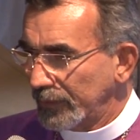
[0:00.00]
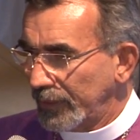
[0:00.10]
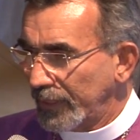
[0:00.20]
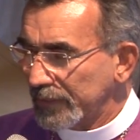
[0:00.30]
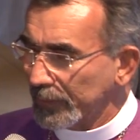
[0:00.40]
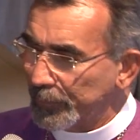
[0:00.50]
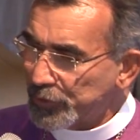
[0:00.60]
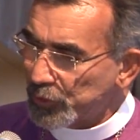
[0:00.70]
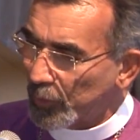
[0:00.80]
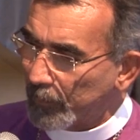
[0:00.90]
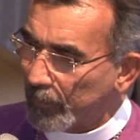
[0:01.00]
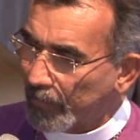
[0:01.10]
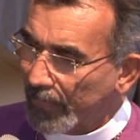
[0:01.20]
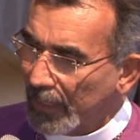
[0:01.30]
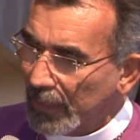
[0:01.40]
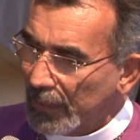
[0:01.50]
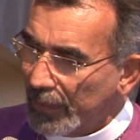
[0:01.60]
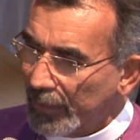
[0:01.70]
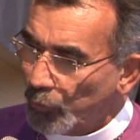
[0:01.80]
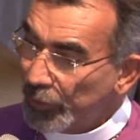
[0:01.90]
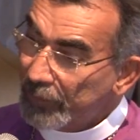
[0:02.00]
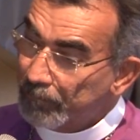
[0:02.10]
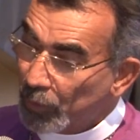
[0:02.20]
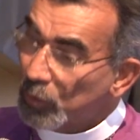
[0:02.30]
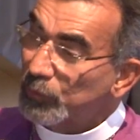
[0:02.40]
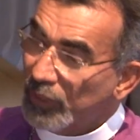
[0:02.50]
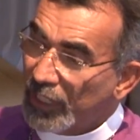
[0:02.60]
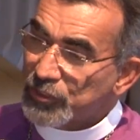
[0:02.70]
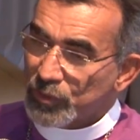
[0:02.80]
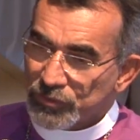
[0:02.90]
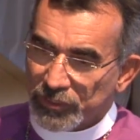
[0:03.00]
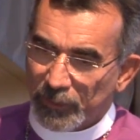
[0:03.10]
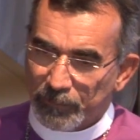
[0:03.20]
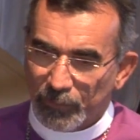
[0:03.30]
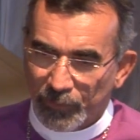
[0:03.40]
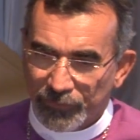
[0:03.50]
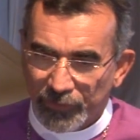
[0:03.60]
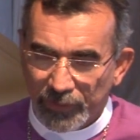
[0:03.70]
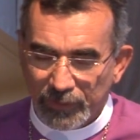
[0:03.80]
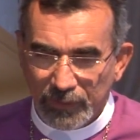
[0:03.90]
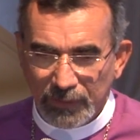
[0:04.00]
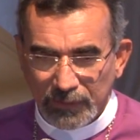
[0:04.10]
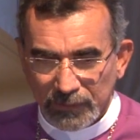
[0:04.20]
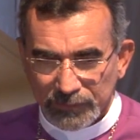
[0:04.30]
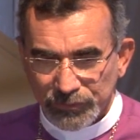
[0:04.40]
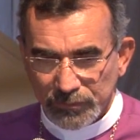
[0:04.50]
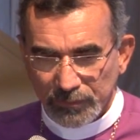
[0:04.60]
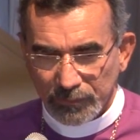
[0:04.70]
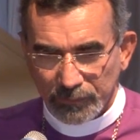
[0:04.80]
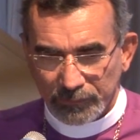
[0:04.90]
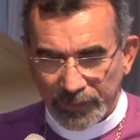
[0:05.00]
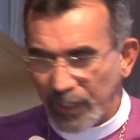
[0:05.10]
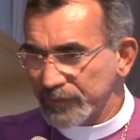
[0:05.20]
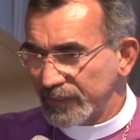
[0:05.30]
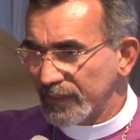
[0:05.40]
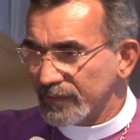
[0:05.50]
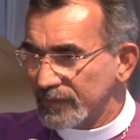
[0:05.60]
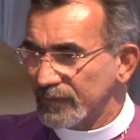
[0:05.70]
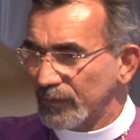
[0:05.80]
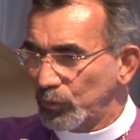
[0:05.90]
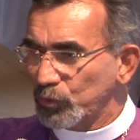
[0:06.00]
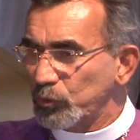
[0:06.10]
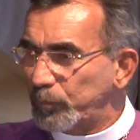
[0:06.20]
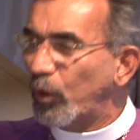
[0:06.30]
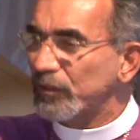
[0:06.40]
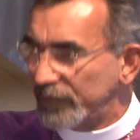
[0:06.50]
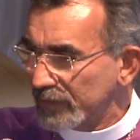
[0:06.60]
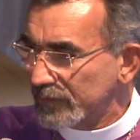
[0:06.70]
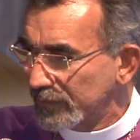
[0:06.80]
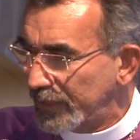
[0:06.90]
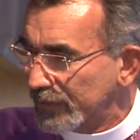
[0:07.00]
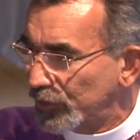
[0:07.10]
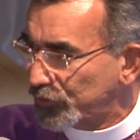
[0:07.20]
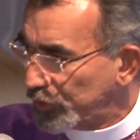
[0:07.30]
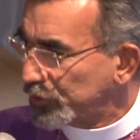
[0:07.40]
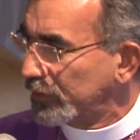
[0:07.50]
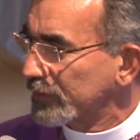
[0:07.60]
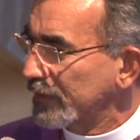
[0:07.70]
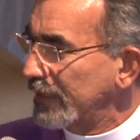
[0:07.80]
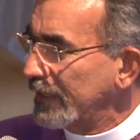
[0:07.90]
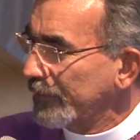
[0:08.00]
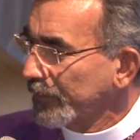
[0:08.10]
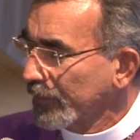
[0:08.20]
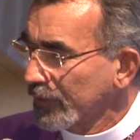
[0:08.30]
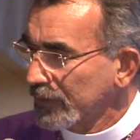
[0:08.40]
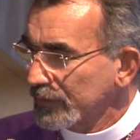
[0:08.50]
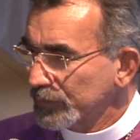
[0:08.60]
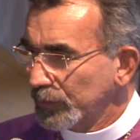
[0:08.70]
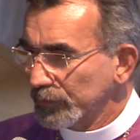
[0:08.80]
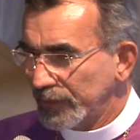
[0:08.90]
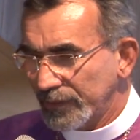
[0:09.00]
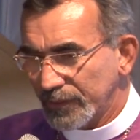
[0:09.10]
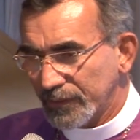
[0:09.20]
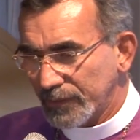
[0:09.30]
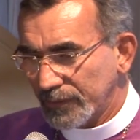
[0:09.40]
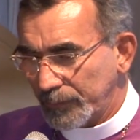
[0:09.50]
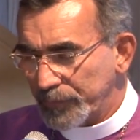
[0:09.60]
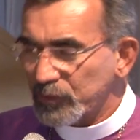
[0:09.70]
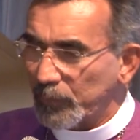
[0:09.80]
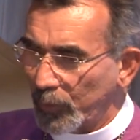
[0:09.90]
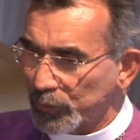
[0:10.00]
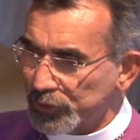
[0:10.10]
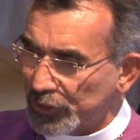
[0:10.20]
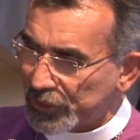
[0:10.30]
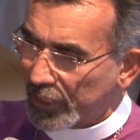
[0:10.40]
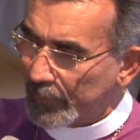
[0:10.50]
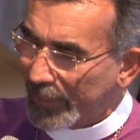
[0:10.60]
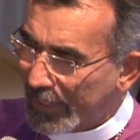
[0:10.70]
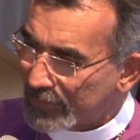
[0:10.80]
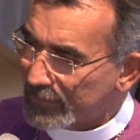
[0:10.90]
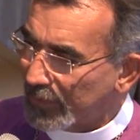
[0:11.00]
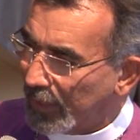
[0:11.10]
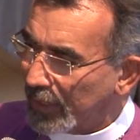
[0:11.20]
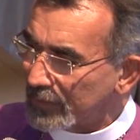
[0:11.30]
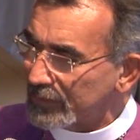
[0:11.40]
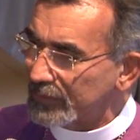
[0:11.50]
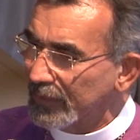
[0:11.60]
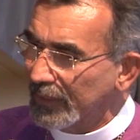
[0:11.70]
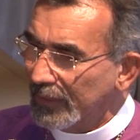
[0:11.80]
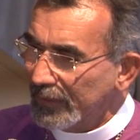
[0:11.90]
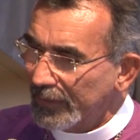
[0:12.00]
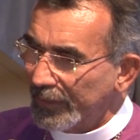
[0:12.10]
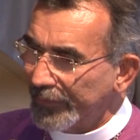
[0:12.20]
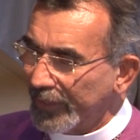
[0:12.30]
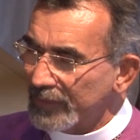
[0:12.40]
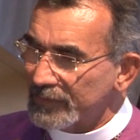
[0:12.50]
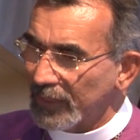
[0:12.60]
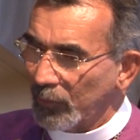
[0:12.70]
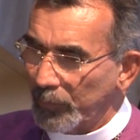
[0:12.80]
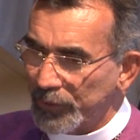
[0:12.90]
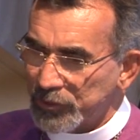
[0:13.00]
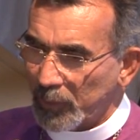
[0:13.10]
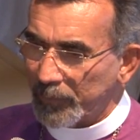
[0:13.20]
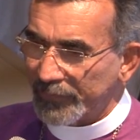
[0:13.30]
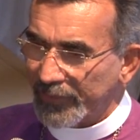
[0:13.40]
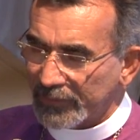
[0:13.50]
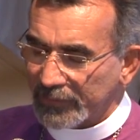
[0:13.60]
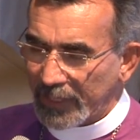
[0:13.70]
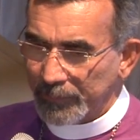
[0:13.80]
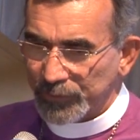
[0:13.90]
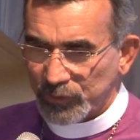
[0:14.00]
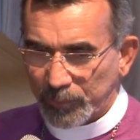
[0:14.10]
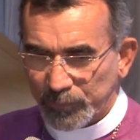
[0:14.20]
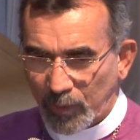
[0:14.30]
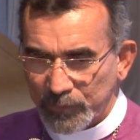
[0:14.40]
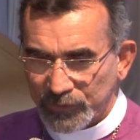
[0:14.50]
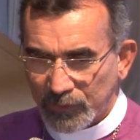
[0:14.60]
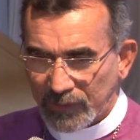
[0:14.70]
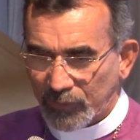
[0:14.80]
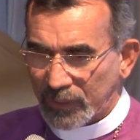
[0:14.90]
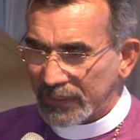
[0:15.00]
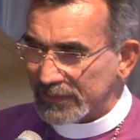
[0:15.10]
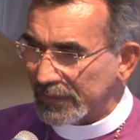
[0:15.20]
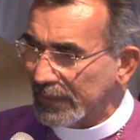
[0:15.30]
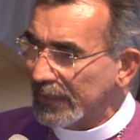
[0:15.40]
elected a bishop, and we broke relationship with the diocese who support that decision. So the Episcopal Church came against us and against our bishop at that time, Bishop Robinson Cavalcanti.